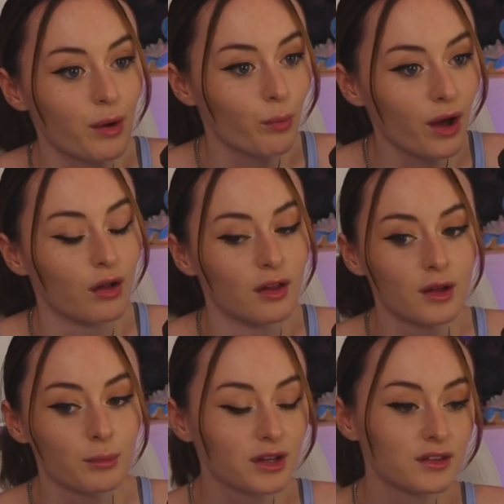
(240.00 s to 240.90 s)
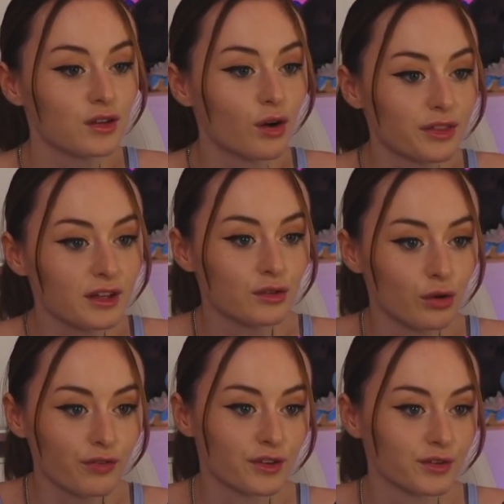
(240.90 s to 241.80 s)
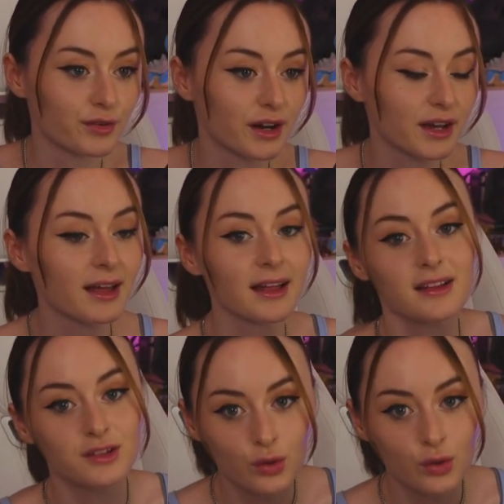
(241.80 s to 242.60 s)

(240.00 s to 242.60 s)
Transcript: went well because you got the endorphins running. That's